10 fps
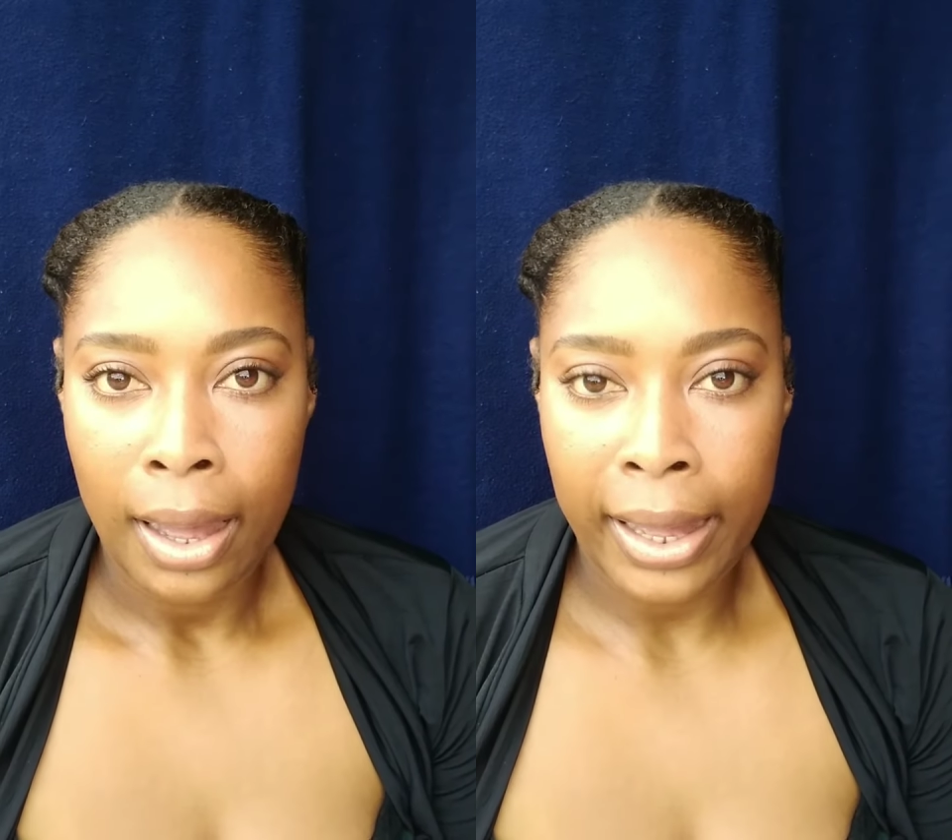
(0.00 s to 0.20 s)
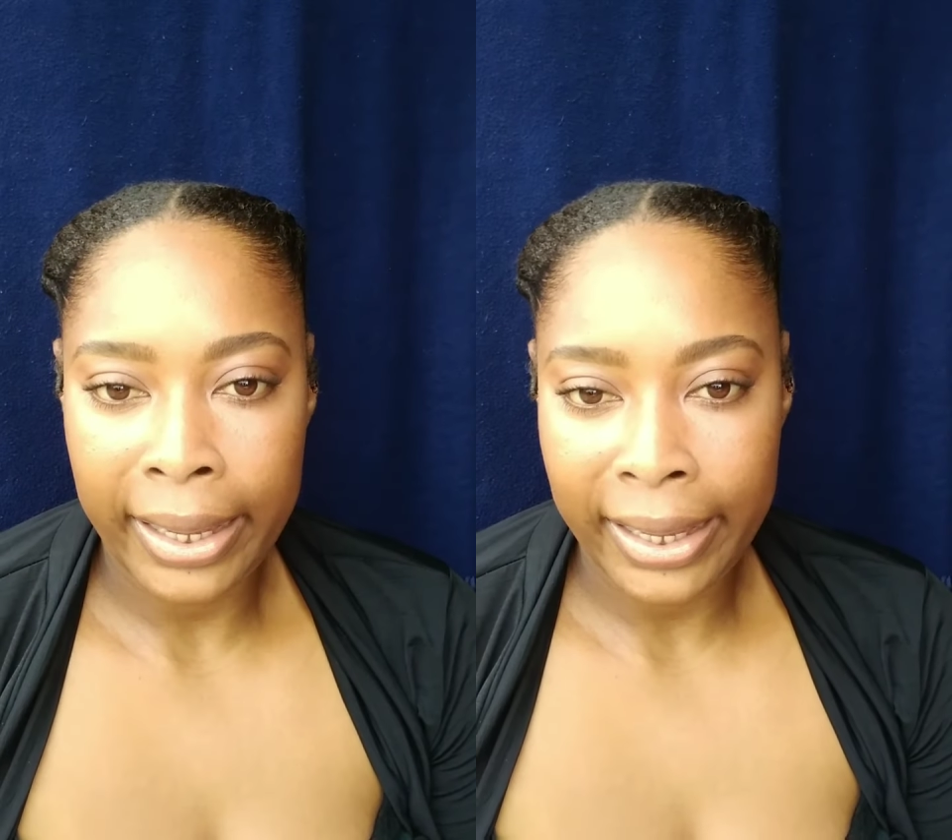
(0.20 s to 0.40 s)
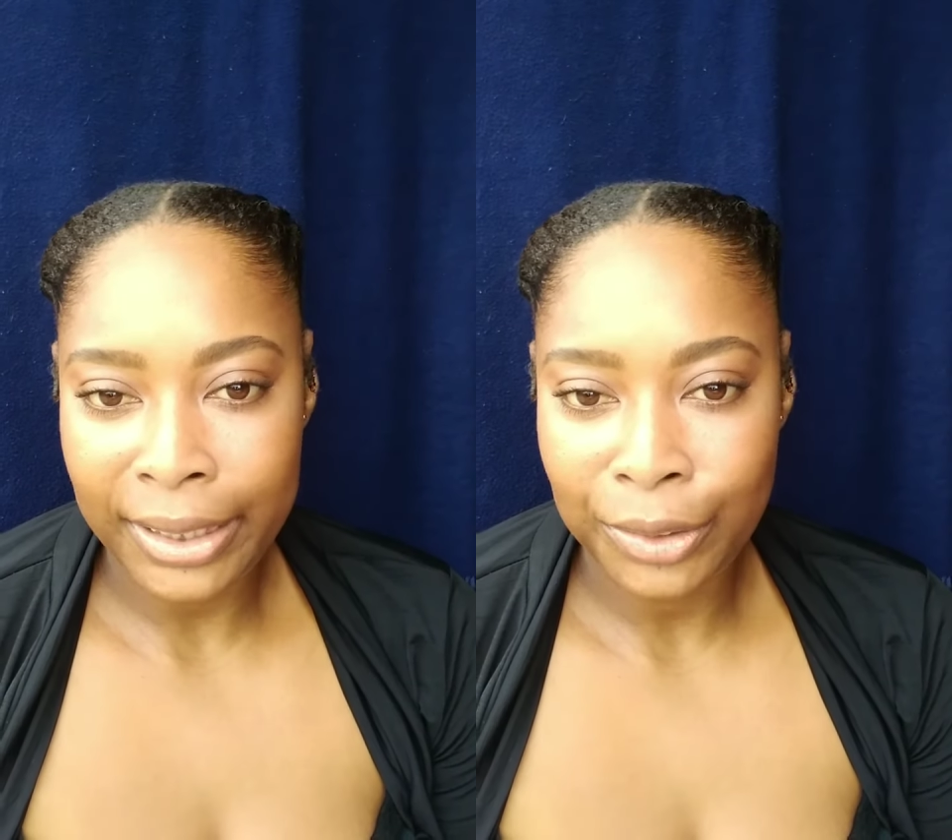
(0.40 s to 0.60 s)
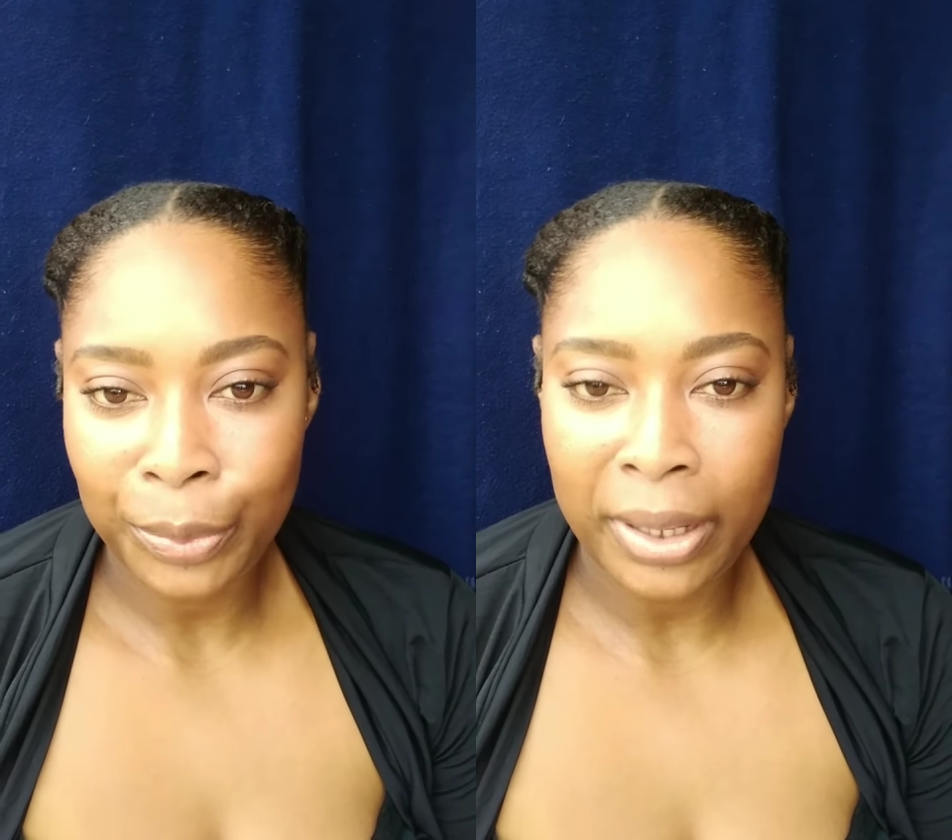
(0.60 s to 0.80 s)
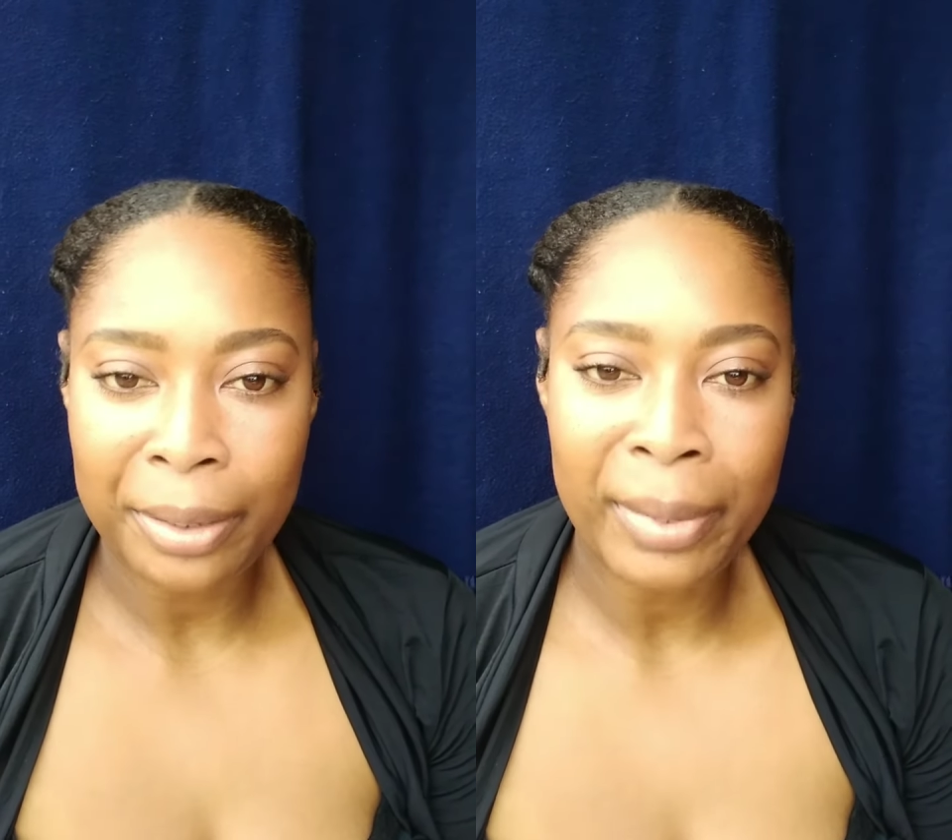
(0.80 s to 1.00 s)
hi guys
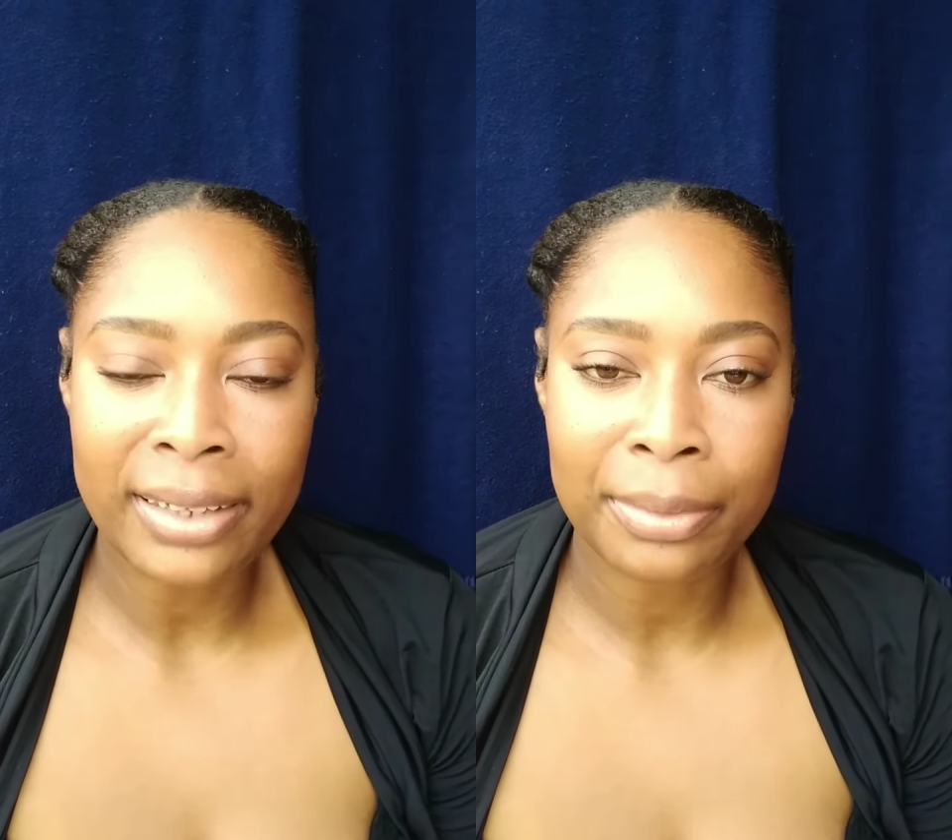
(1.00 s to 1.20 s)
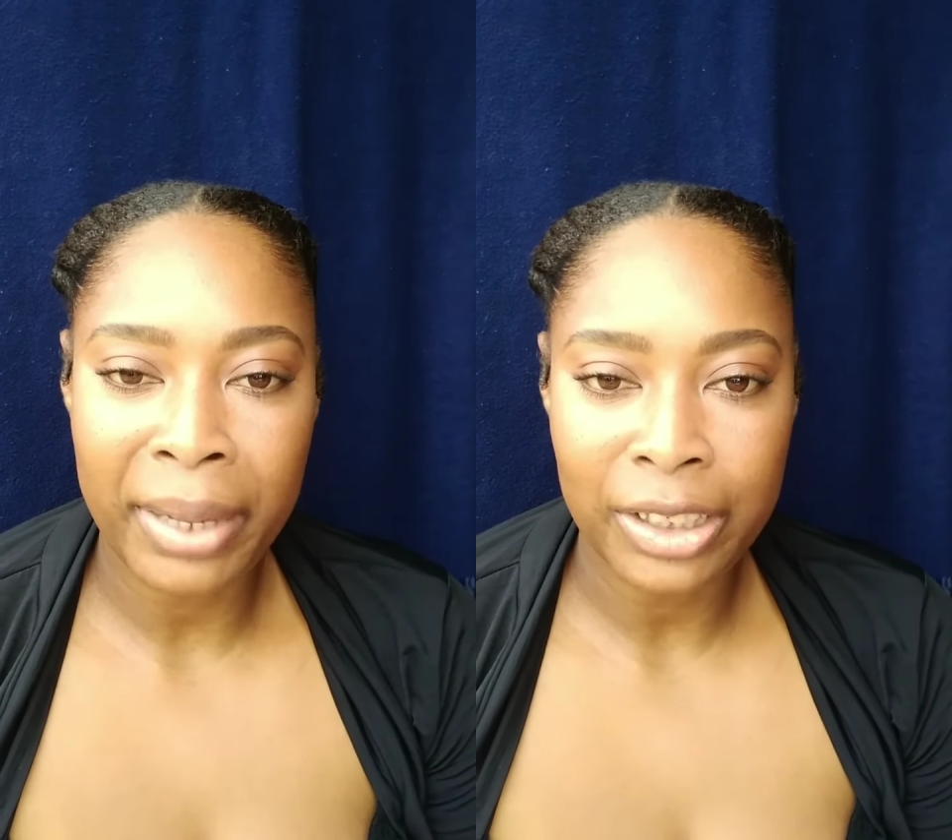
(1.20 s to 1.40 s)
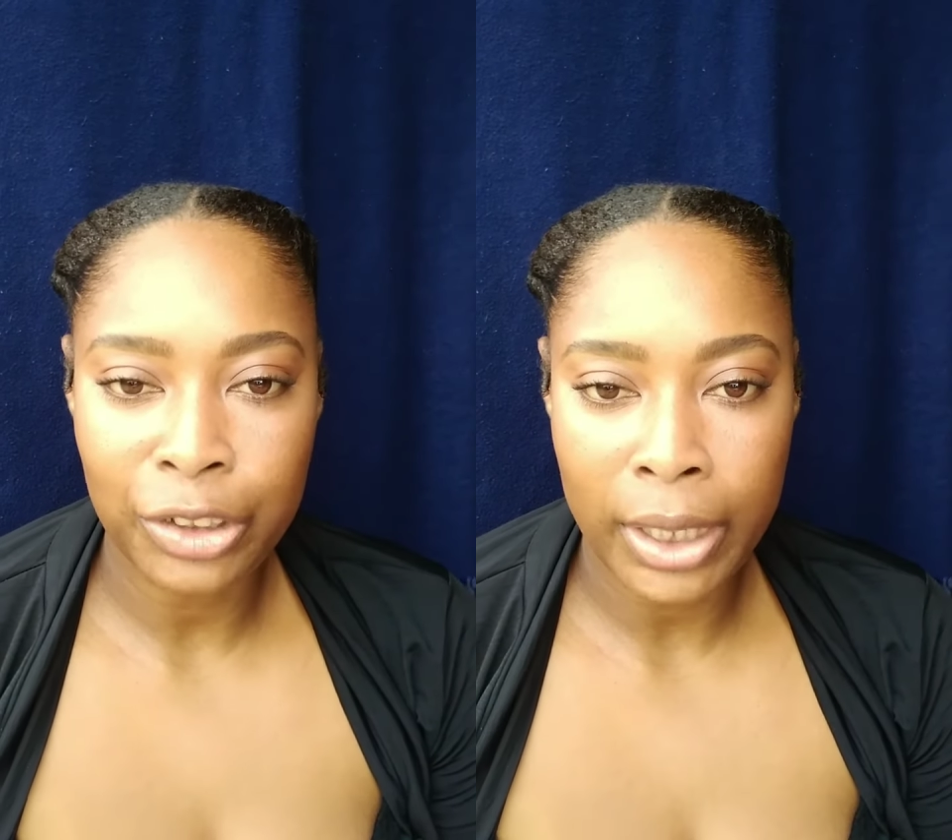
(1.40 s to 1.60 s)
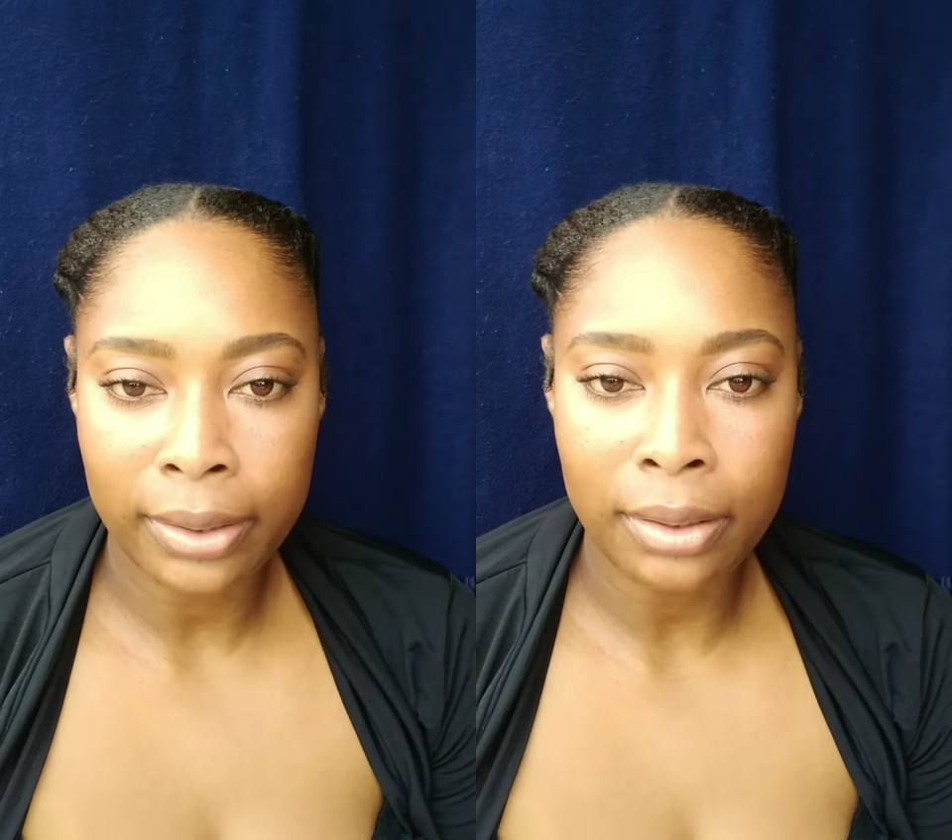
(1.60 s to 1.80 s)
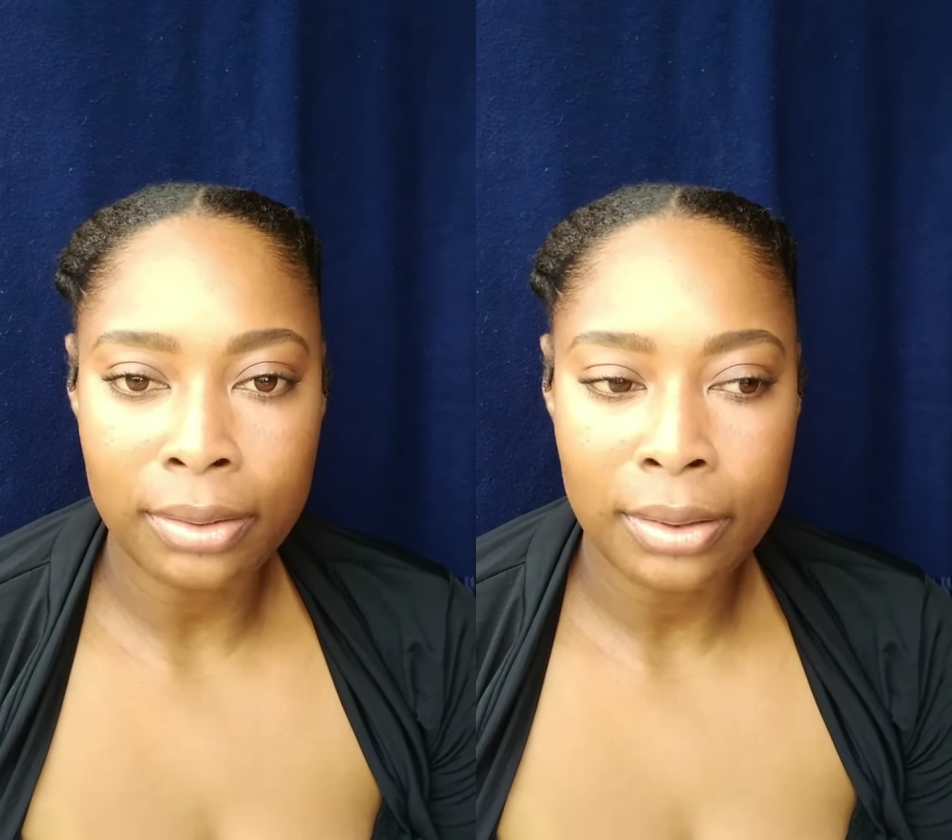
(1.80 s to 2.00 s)
welcome back to my
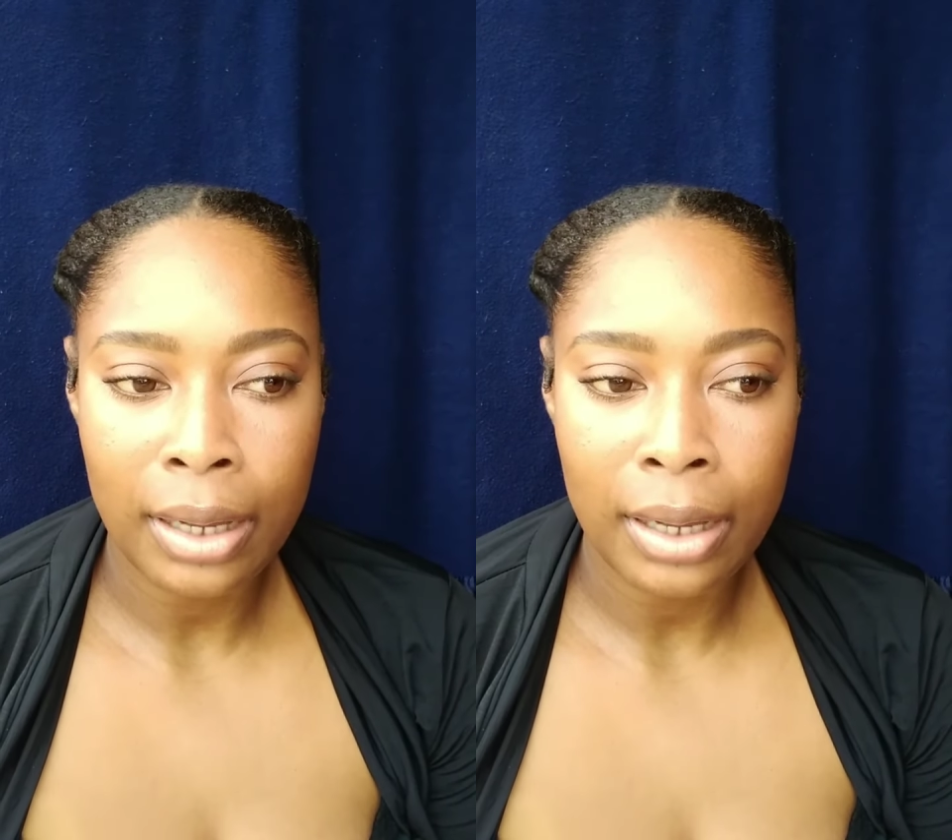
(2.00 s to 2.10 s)
channel